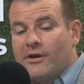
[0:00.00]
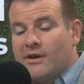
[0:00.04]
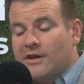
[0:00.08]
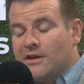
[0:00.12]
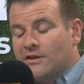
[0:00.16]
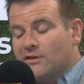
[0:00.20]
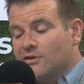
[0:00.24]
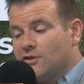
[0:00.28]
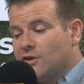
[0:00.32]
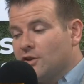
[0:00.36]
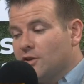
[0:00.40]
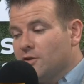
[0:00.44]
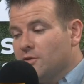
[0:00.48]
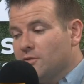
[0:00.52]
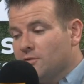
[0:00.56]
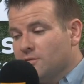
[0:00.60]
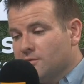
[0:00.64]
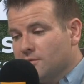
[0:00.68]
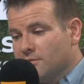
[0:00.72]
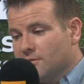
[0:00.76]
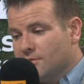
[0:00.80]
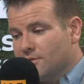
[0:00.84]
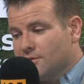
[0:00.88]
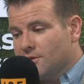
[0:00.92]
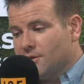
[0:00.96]
very in
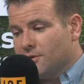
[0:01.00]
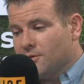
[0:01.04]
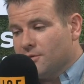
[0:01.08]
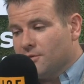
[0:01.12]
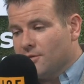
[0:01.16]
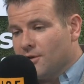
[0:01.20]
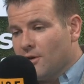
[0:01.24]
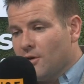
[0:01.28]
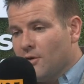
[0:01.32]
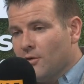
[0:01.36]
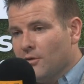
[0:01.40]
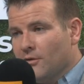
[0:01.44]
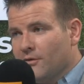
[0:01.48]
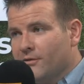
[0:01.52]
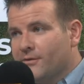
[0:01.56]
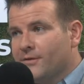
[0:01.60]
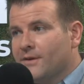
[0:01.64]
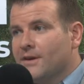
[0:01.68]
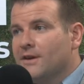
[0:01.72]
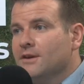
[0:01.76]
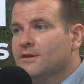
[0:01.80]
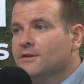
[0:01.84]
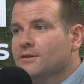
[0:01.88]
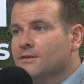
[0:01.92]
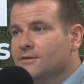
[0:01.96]
tune to the whole
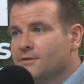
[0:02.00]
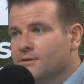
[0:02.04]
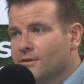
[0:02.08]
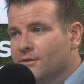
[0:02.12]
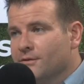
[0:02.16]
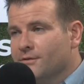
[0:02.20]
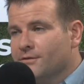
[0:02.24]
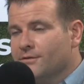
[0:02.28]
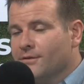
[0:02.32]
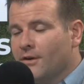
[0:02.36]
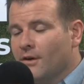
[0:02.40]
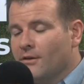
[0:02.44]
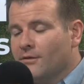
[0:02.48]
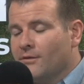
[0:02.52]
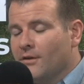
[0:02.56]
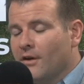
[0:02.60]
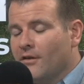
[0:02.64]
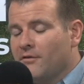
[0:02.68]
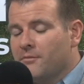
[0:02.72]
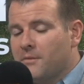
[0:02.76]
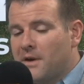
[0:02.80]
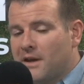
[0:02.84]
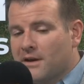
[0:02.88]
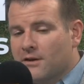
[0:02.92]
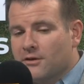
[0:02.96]
field of, of,
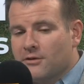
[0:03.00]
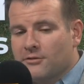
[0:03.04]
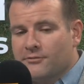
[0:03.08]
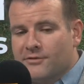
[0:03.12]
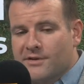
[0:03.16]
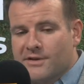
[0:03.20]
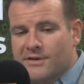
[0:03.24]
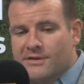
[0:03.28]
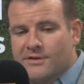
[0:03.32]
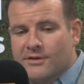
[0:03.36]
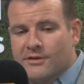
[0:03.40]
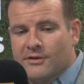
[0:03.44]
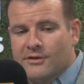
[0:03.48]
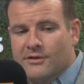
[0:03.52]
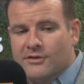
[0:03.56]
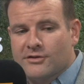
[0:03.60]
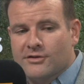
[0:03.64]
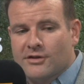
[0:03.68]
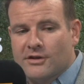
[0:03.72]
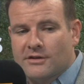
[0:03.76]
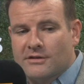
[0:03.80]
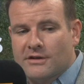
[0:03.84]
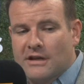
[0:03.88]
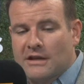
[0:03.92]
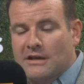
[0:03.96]
of medical
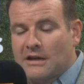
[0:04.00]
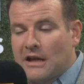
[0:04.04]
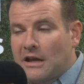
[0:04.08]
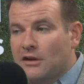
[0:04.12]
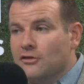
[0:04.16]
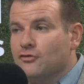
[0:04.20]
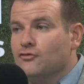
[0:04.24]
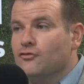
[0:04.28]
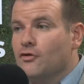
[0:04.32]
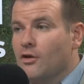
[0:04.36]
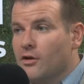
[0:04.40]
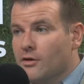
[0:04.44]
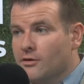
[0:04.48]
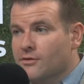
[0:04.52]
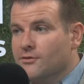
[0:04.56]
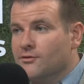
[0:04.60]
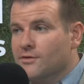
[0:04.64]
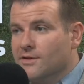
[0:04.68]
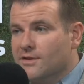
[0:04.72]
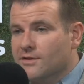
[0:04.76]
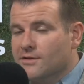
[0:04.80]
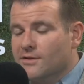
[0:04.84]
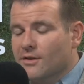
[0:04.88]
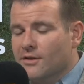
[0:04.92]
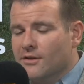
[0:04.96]
research and, and, and drugs
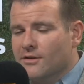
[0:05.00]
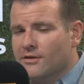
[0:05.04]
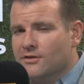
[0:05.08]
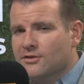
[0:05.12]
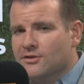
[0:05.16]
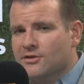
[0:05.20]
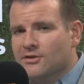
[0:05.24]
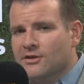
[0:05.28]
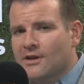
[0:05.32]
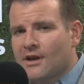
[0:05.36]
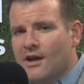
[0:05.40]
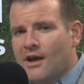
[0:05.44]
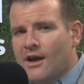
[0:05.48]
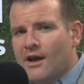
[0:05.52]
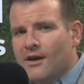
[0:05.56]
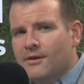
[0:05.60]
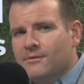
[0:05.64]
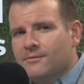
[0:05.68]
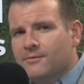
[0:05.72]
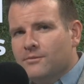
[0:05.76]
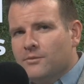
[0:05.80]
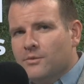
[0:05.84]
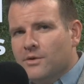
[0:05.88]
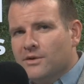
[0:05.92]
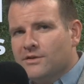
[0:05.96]
research. Mm.
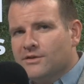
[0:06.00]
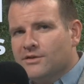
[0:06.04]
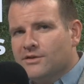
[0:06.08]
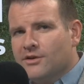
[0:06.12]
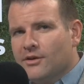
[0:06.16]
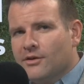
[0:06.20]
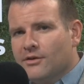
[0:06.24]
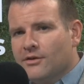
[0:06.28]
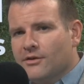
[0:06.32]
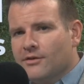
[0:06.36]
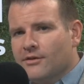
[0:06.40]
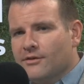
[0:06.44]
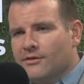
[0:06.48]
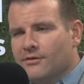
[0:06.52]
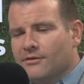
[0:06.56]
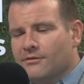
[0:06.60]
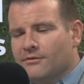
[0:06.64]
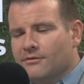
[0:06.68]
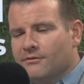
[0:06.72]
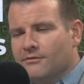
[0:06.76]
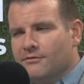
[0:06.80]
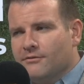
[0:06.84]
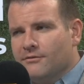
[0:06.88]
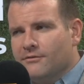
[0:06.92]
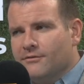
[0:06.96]
What's your
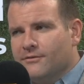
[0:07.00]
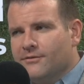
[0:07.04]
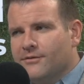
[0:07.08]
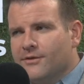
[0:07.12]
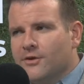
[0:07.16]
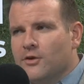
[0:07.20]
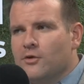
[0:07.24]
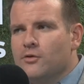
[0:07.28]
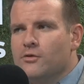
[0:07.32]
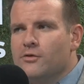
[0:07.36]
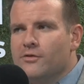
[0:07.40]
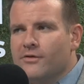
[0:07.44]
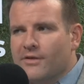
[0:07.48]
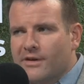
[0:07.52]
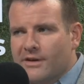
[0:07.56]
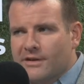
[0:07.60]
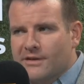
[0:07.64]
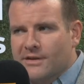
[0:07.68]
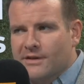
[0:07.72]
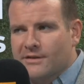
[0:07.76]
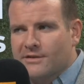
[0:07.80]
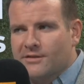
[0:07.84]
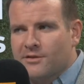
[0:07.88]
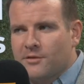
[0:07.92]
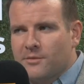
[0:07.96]
view of
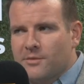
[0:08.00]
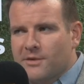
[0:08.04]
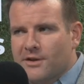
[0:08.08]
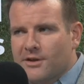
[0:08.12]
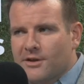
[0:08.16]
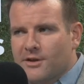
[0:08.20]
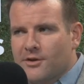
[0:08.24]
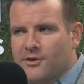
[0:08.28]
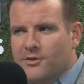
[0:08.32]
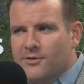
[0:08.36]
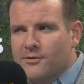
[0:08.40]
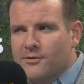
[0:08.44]
it as somebody